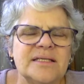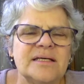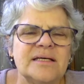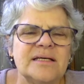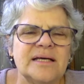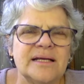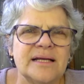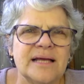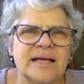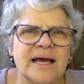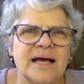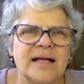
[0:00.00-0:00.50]

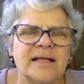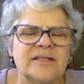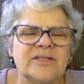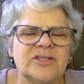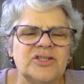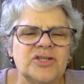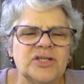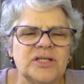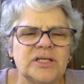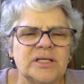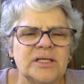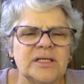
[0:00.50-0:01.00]

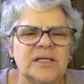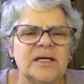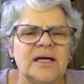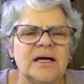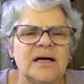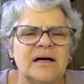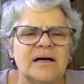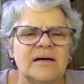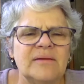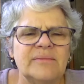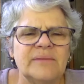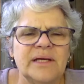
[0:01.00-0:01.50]
analogy
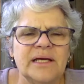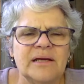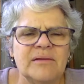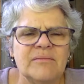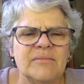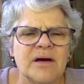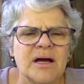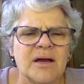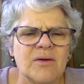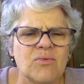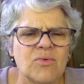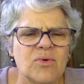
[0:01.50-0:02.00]
in
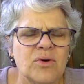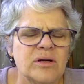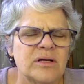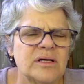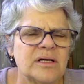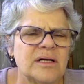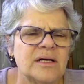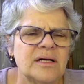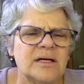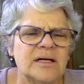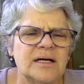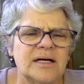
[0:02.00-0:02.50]
my
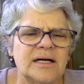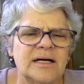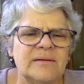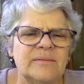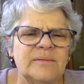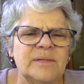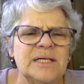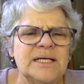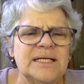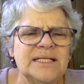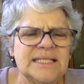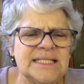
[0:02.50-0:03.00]
work.
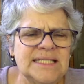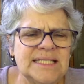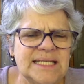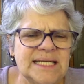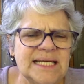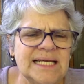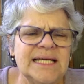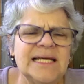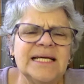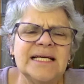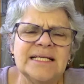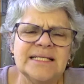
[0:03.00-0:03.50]

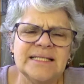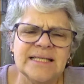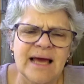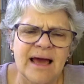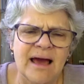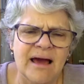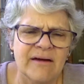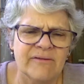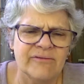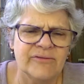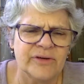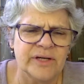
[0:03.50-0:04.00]
C is
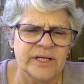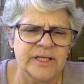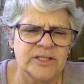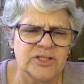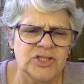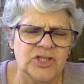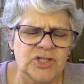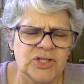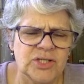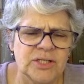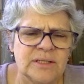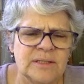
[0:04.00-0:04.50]

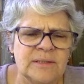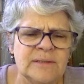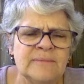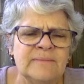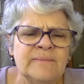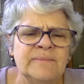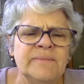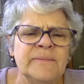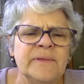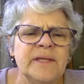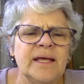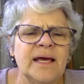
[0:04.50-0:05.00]
average.
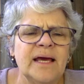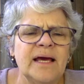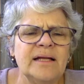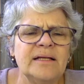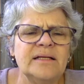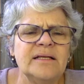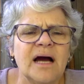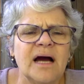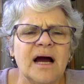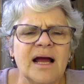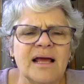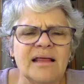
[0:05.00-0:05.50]

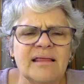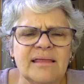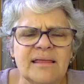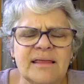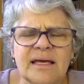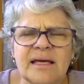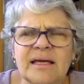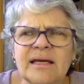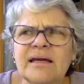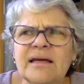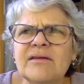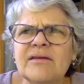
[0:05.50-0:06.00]
And I
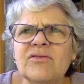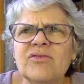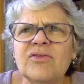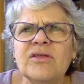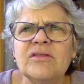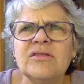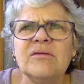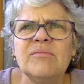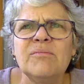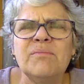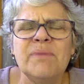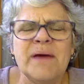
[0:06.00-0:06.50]
think
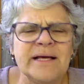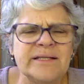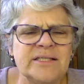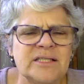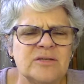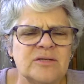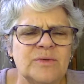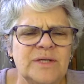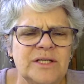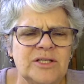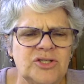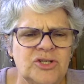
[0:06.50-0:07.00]
that the
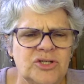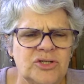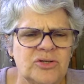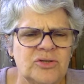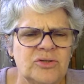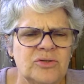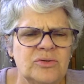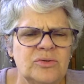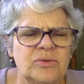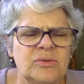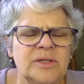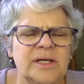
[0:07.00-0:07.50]
best we
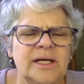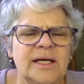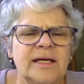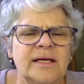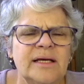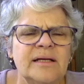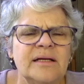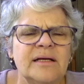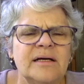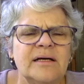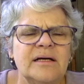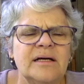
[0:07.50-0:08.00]
do
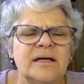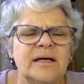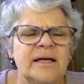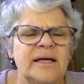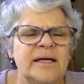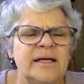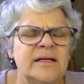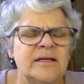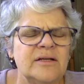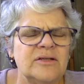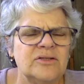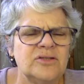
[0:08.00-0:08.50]
in
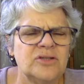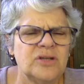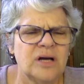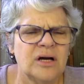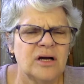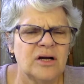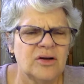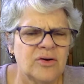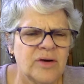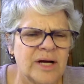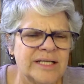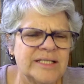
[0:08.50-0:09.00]

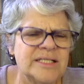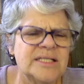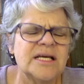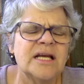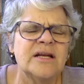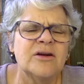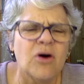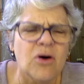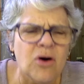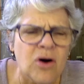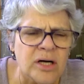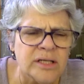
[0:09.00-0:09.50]
a crisis,
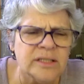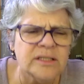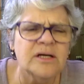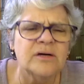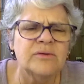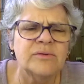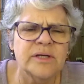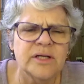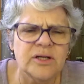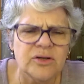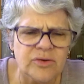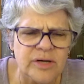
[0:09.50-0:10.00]
an
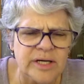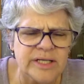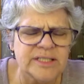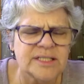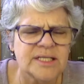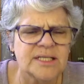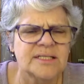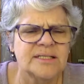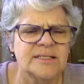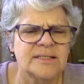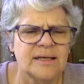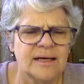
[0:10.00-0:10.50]
ongoing
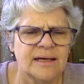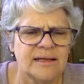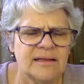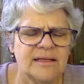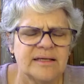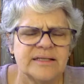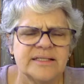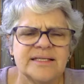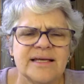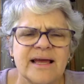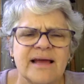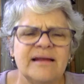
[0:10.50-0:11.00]
crisis like
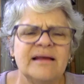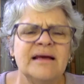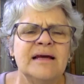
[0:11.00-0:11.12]
this, and